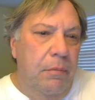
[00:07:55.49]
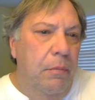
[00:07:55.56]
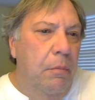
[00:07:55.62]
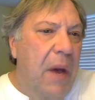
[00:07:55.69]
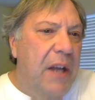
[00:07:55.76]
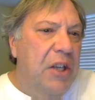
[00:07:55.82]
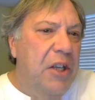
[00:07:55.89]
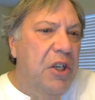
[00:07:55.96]

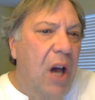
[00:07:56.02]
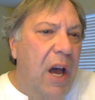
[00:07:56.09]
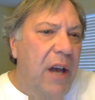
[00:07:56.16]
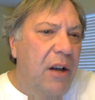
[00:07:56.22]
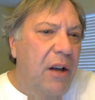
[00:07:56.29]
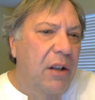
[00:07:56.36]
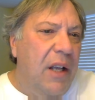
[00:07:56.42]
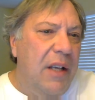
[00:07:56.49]
my
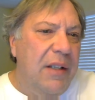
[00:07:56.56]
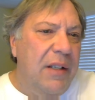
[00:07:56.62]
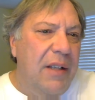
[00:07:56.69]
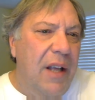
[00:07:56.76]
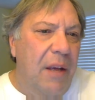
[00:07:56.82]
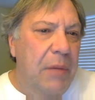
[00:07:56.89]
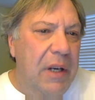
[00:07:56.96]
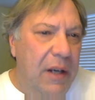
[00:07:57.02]
child does
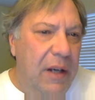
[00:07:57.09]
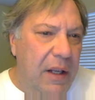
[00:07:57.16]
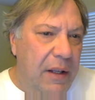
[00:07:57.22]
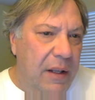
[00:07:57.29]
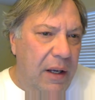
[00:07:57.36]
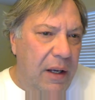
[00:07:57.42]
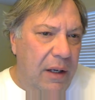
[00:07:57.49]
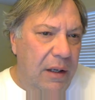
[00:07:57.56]
not mean
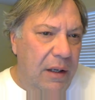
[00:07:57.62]
anything,